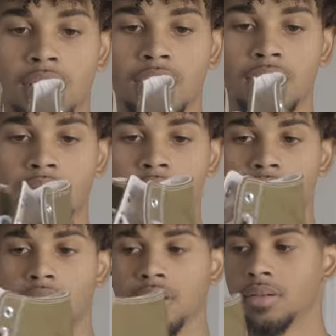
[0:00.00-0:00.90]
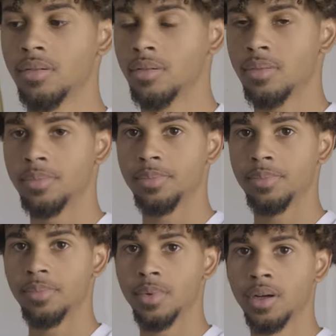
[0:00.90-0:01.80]
casually every day
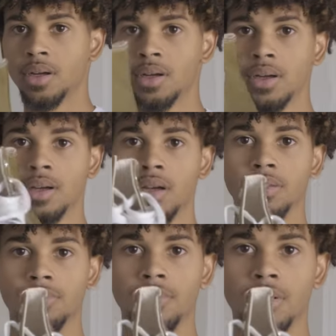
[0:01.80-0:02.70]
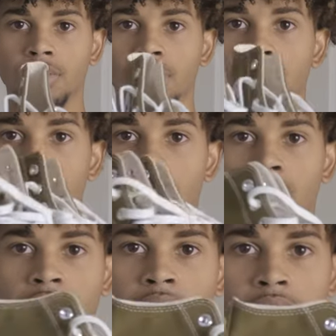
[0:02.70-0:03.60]
these are
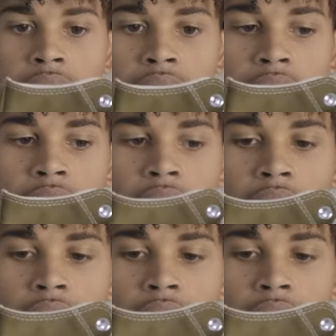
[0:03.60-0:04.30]
canvas this is the olive